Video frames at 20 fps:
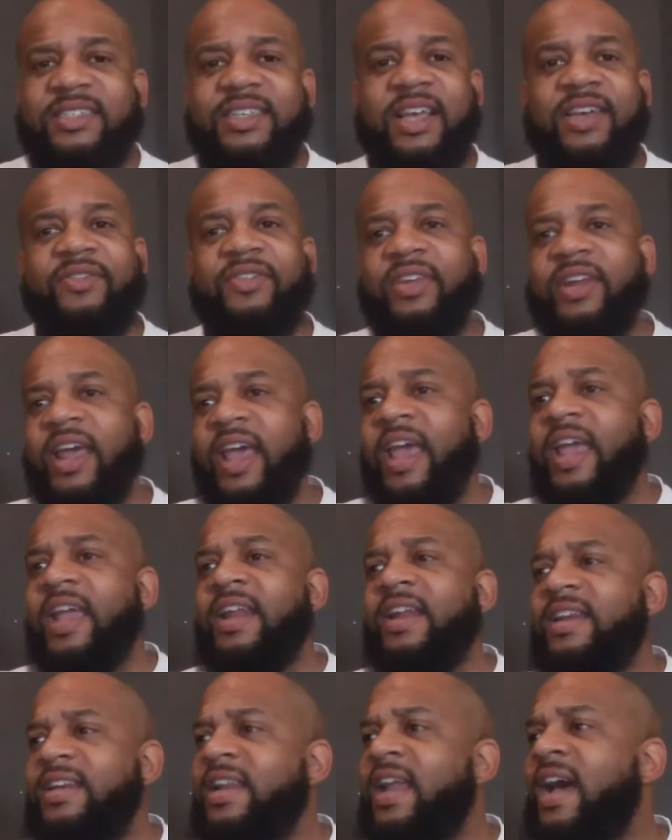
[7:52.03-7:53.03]
seven,
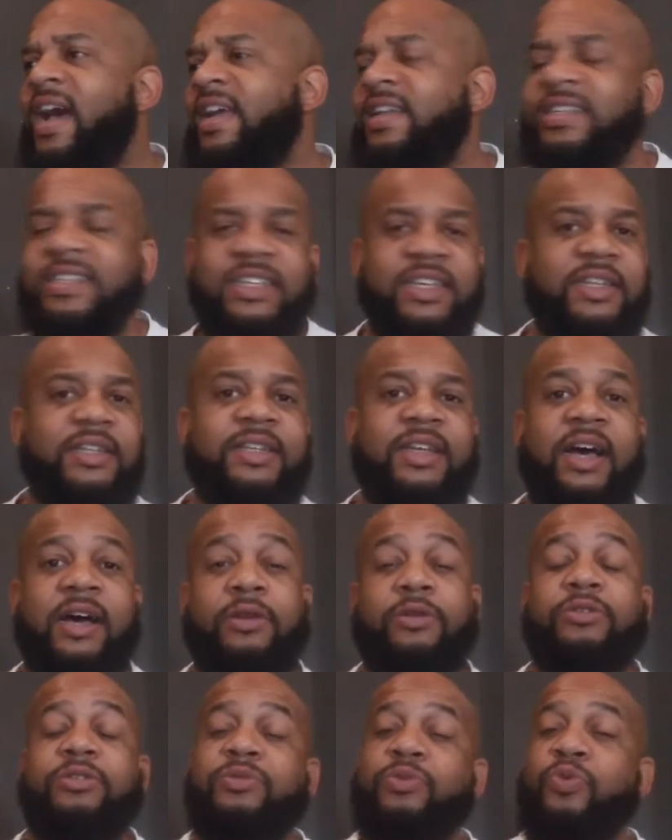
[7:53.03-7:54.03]
eight, nine, ten
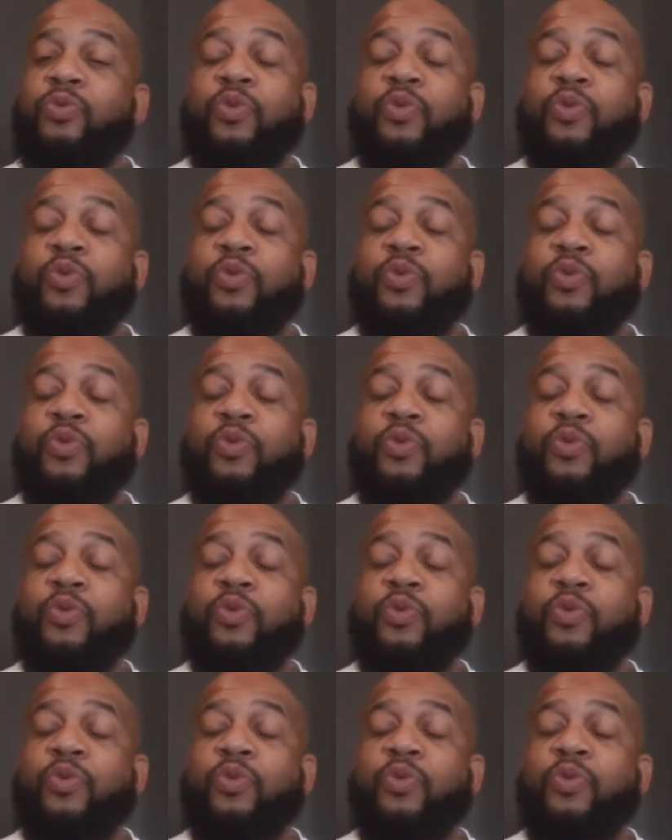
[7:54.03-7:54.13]
dollars,